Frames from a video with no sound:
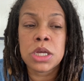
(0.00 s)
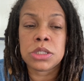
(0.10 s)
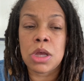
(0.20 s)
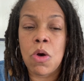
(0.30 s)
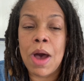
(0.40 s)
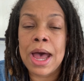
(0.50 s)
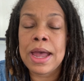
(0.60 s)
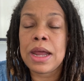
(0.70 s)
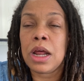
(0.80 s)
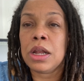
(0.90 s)
So I
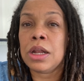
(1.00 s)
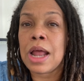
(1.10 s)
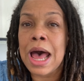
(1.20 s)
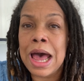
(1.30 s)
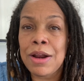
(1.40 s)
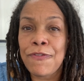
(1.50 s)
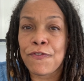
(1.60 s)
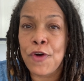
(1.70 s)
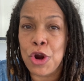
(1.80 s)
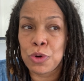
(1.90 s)
had a lot of
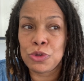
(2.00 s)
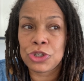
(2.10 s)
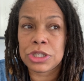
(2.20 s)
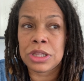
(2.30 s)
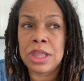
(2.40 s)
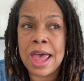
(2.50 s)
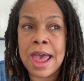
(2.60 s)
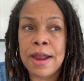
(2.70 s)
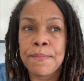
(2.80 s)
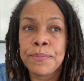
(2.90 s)
firsts
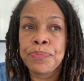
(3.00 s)
that